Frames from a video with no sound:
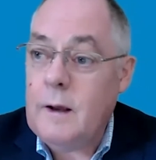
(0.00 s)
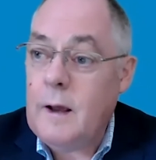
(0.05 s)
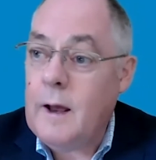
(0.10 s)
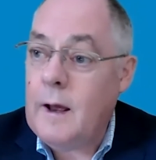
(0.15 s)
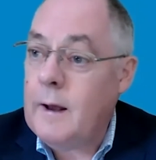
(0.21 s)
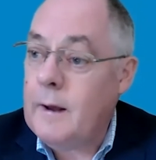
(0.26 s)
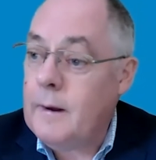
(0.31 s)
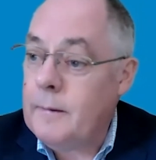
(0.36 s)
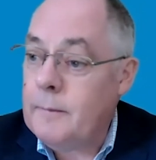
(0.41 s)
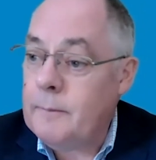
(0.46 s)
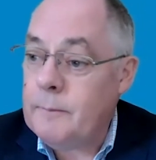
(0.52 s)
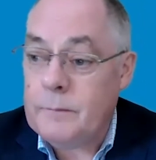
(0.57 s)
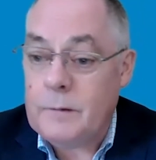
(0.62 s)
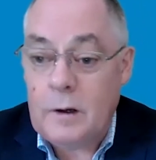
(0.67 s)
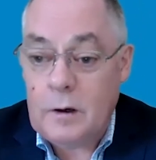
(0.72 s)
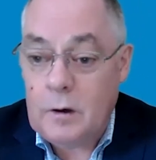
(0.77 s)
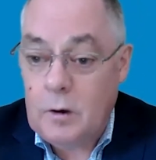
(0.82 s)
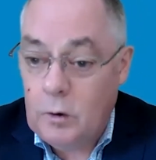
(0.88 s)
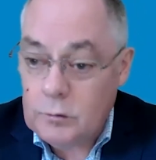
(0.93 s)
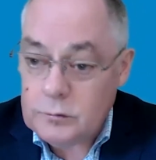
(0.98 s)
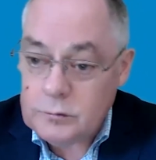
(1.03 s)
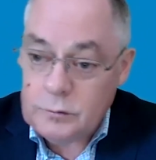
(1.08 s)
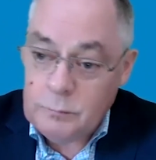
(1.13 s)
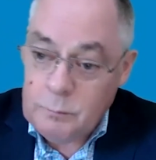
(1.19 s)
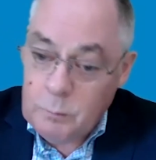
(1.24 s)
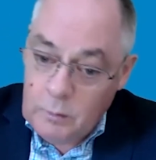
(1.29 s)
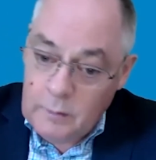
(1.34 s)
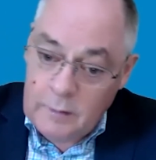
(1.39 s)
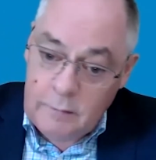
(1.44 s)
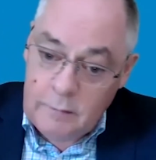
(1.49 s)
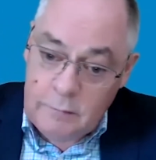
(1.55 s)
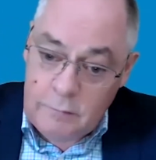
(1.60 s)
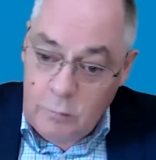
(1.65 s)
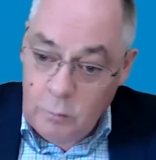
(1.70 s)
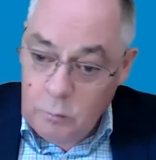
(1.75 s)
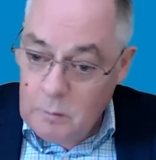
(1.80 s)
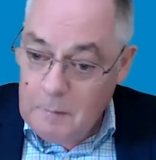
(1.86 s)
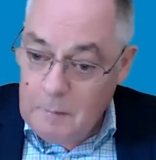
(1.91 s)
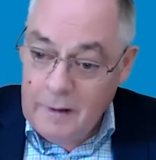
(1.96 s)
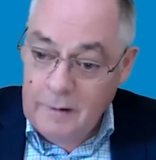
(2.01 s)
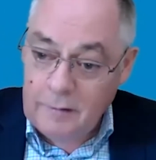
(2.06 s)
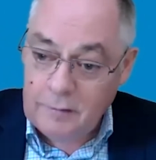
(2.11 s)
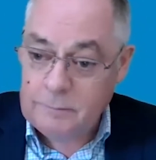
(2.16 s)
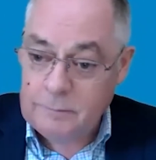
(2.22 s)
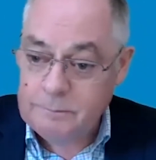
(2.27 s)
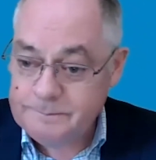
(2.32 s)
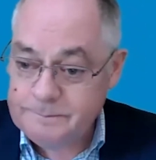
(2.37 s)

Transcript: that a culture of bullying still remains.